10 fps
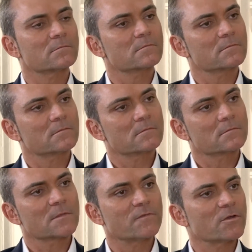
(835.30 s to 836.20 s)
If
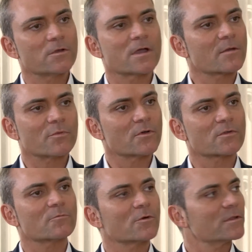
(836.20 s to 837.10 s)
how do you, a young
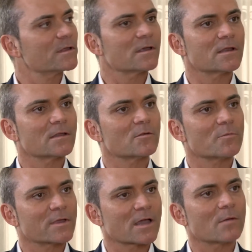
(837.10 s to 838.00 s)
person wanting to get in to
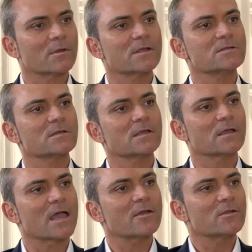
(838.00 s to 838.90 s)
become an
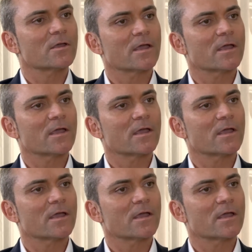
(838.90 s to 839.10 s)
engineer, how,